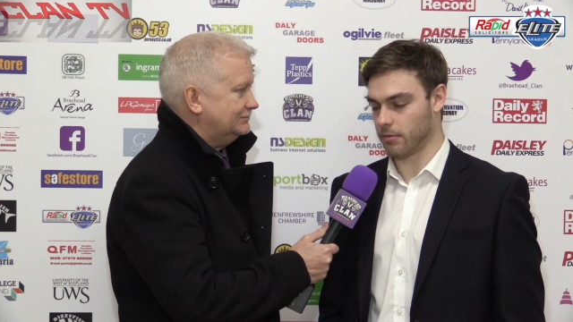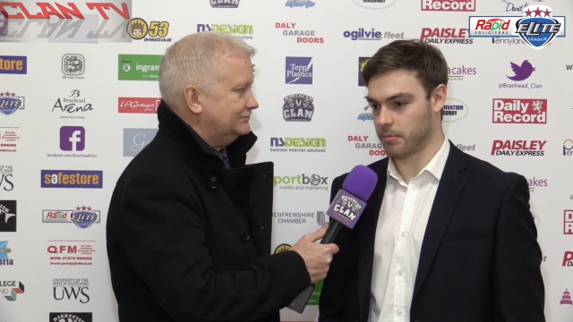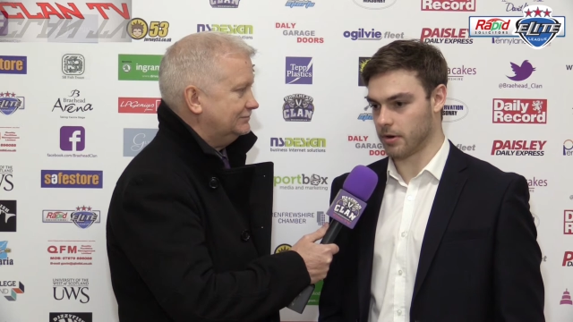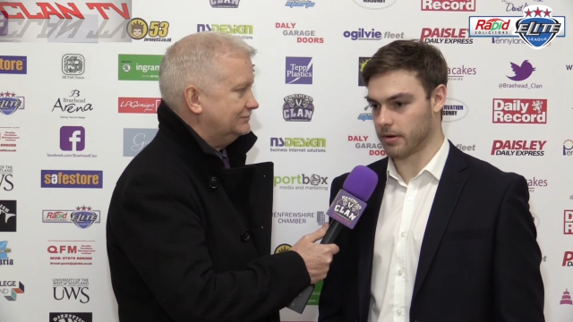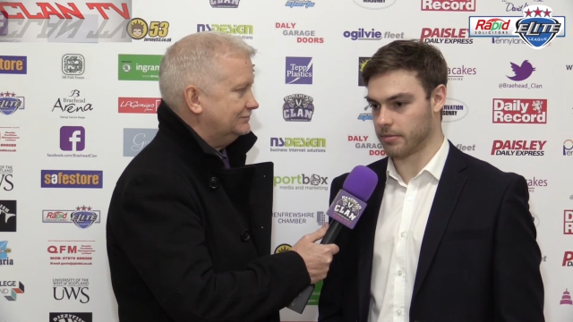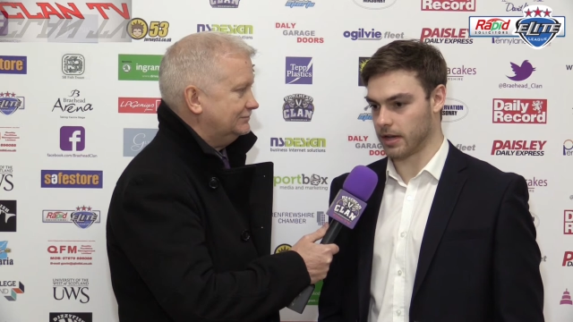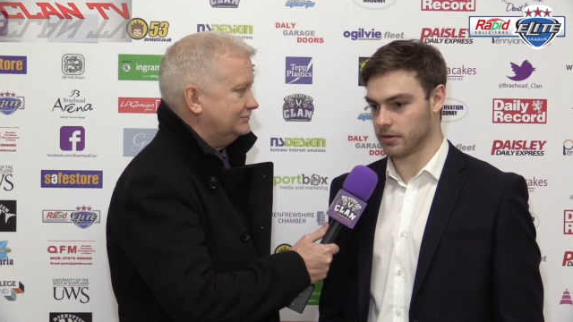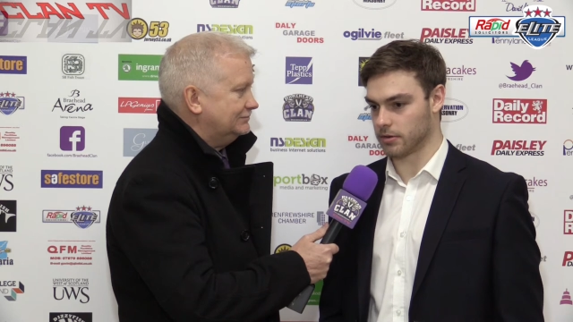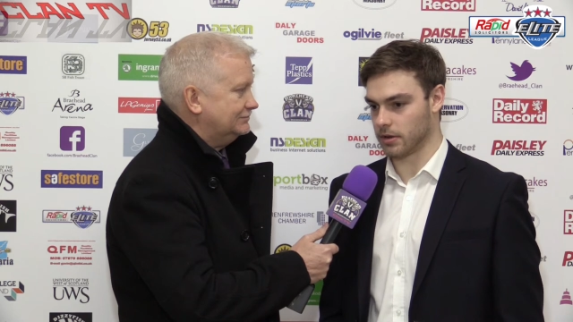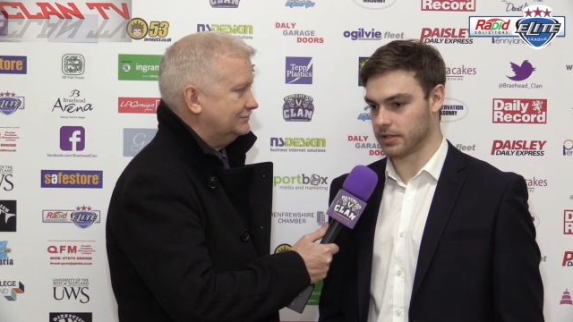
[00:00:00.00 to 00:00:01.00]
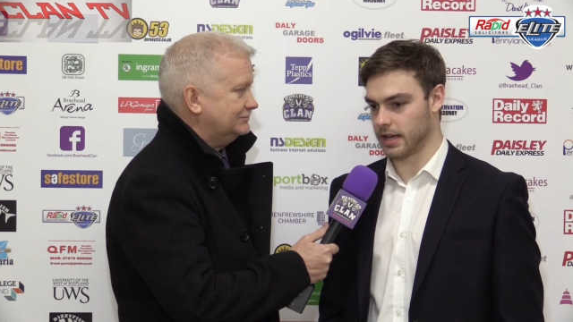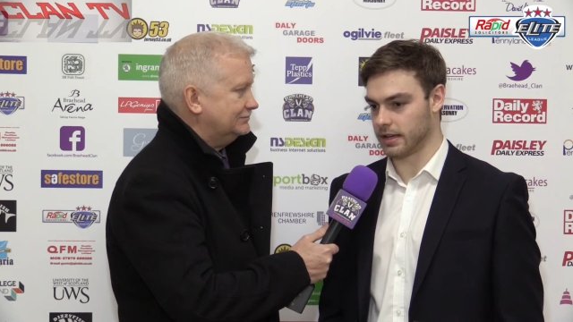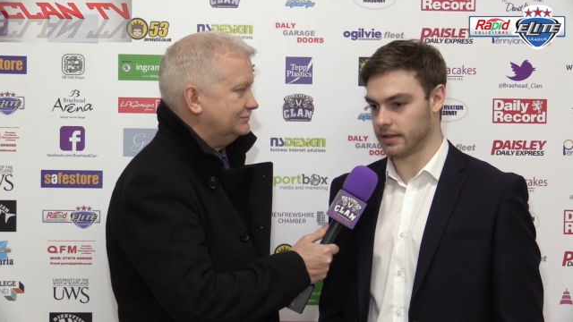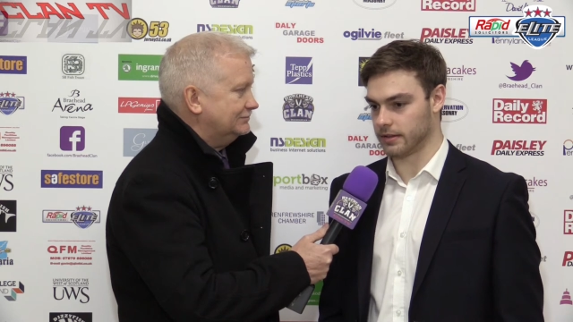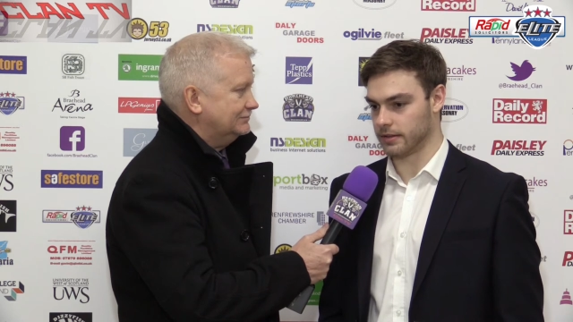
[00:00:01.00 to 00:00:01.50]
Speaker 1: we broke them down towards the
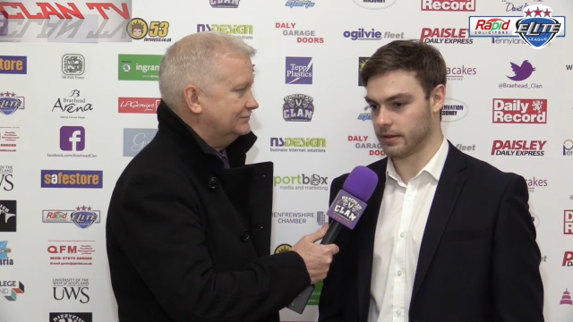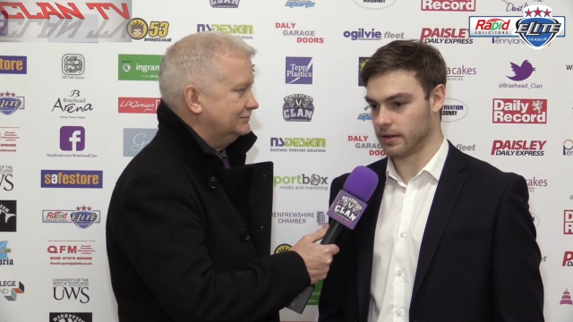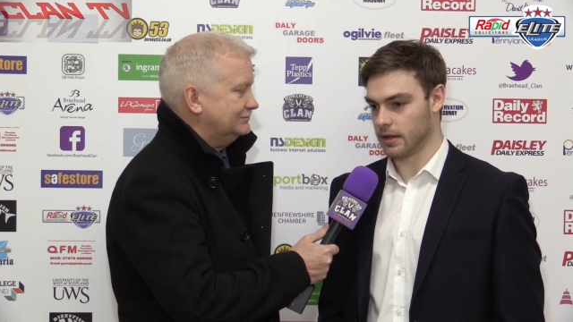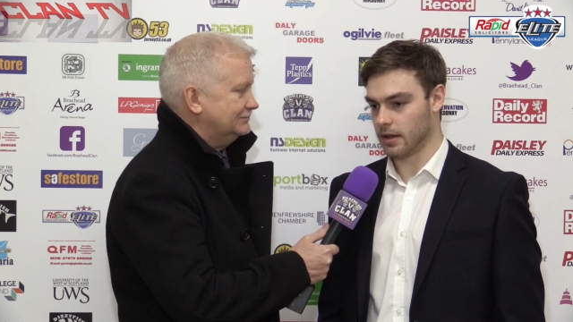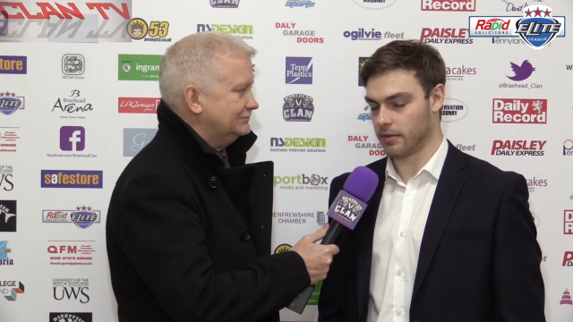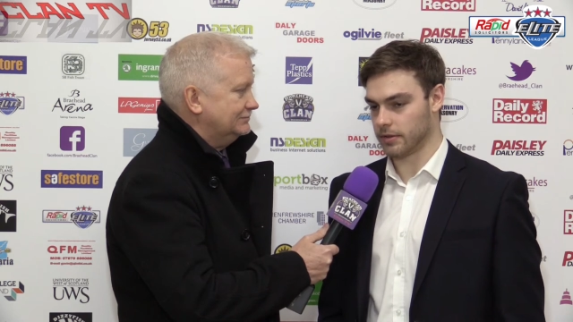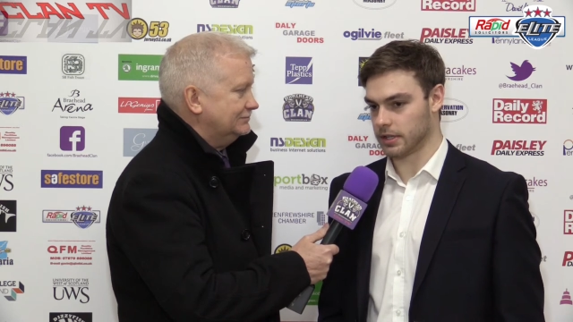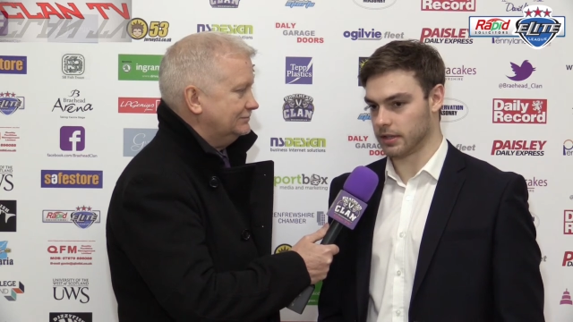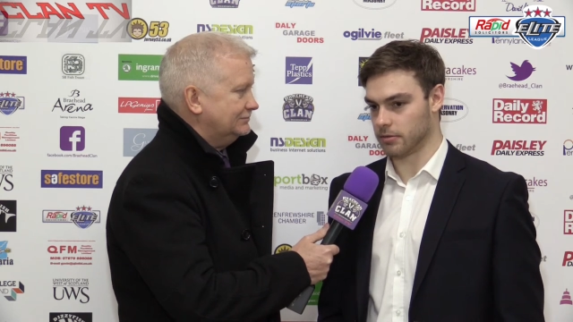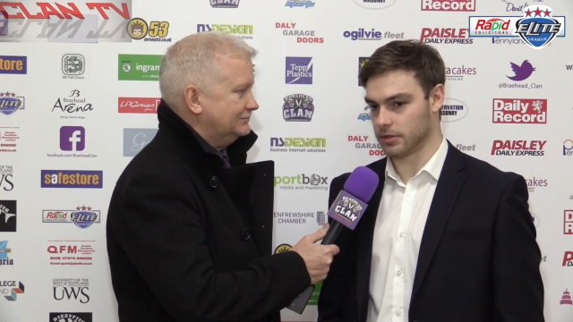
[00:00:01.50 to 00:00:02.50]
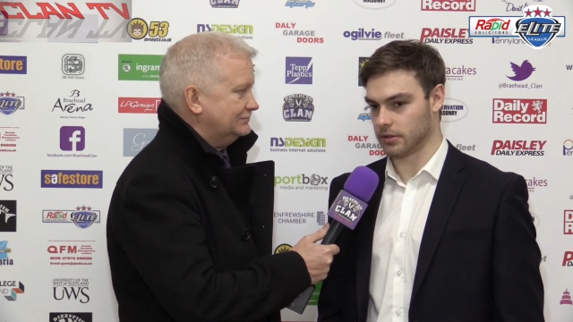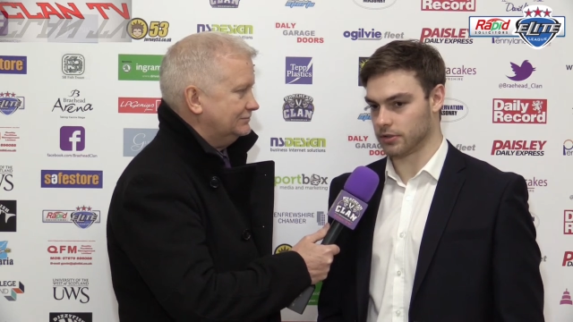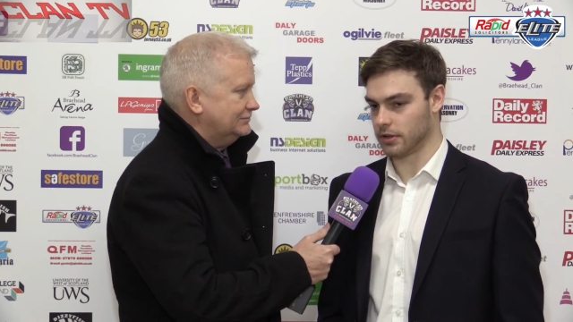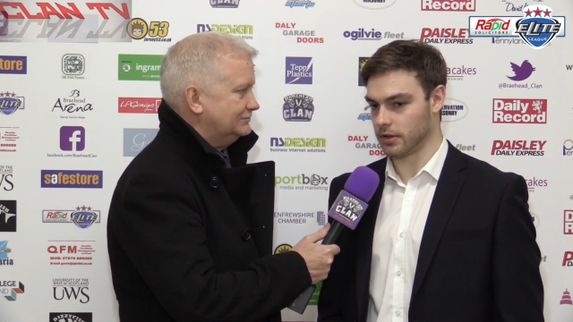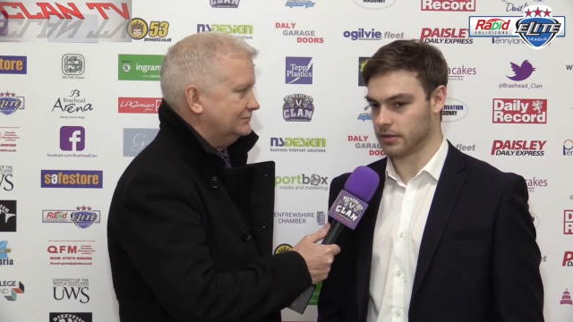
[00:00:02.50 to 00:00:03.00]
end, and obviously the result
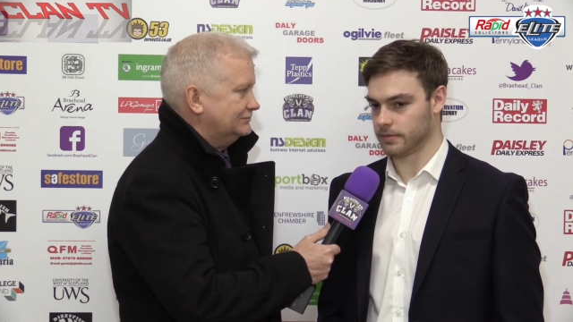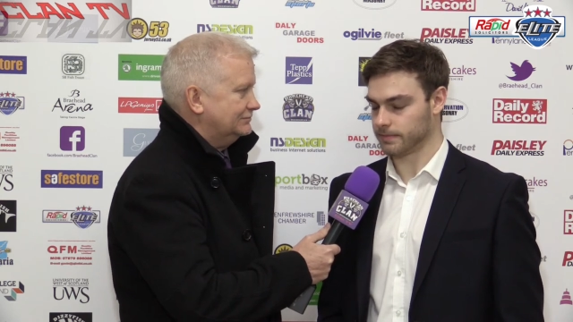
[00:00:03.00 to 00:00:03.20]
showed